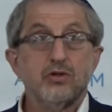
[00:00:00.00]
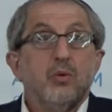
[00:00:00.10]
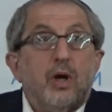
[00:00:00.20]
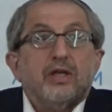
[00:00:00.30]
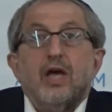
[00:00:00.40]

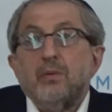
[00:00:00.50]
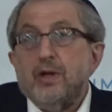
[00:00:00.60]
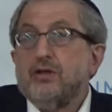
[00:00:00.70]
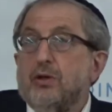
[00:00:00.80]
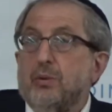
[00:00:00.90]
So what can
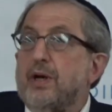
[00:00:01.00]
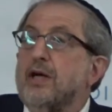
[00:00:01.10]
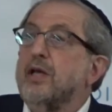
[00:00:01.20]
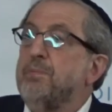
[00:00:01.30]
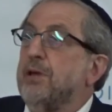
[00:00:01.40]
we do? We're
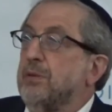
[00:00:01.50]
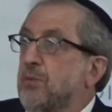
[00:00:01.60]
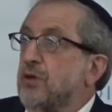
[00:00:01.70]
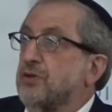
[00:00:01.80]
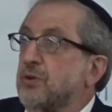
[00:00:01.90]
not going to build
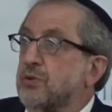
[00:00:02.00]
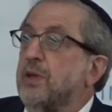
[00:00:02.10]
more schools.